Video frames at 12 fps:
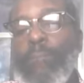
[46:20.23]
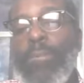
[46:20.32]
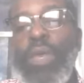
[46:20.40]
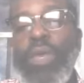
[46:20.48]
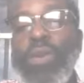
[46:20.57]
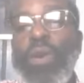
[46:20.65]

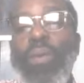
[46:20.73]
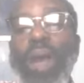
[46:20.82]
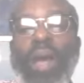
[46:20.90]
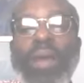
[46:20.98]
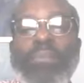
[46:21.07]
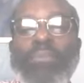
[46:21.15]
You know why?
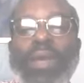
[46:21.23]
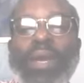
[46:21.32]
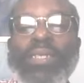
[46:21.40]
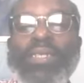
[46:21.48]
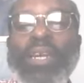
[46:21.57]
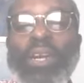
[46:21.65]

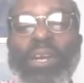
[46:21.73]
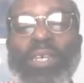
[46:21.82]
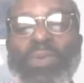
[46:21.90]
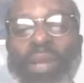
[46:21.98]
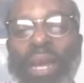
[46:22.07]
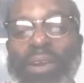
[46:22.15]
Because here's
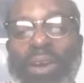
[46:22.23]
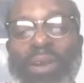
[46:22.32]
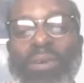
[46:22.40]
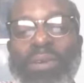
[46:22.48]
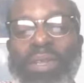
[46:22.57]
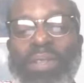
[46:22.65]
what I
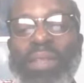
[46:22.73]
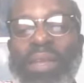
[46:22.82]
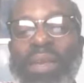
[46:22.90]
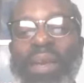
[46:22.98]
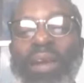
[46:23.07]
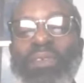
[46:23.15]
know,
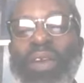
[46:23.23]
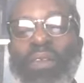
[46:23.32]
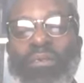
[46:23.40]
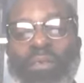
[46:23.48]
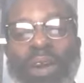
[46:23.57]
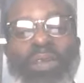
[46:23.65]
because in
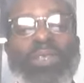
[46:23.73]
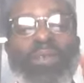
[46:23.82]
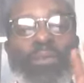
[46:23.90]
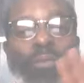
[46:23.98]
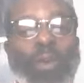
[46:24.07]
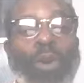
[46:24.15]
verse
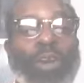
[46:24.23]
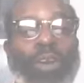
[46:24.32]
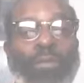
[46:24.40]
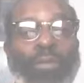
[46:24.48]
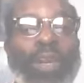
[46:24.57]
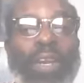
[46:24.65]

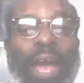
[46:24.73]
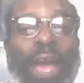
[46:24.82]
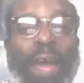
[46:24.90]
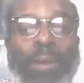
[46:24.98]
49,